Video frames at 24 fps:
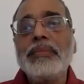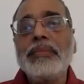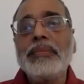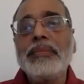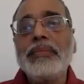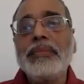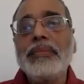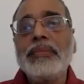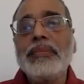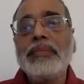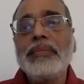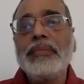
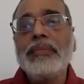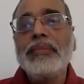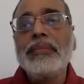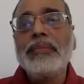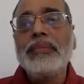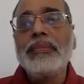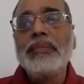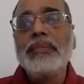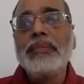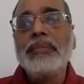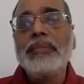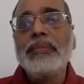
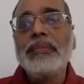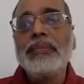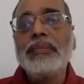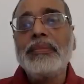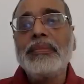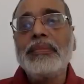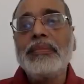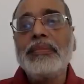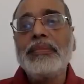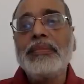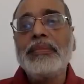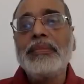
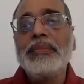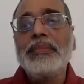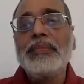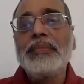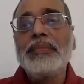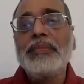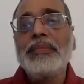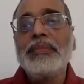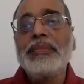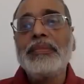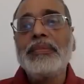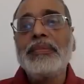
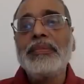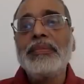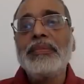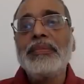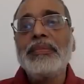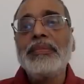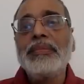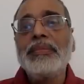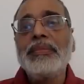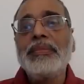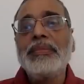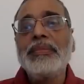
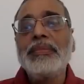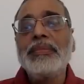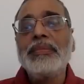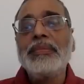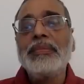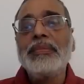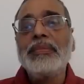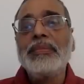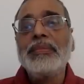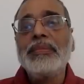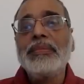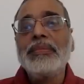
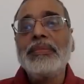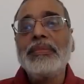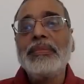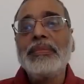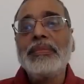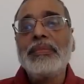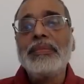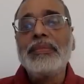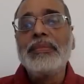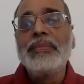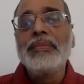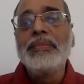
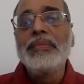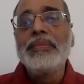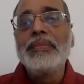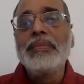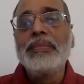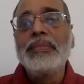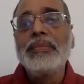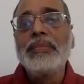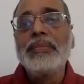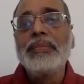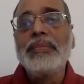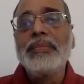
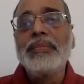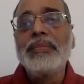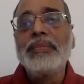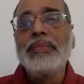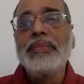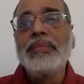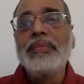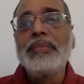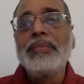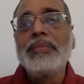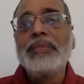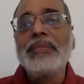
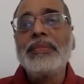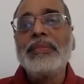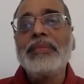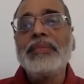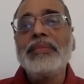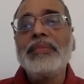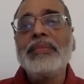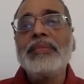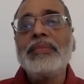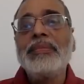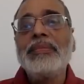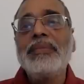
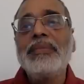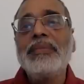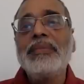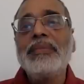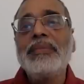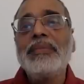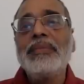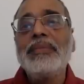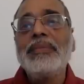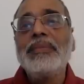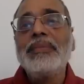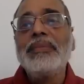
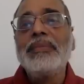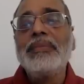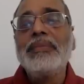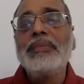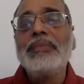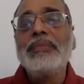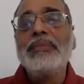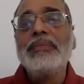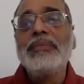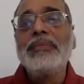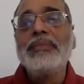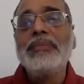
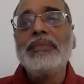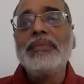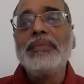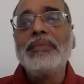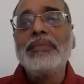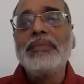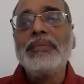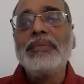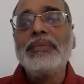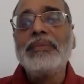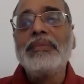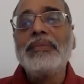
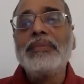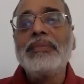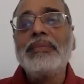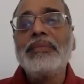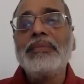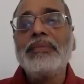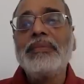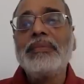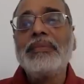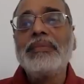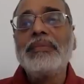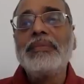
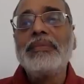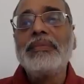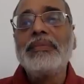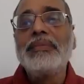(silent)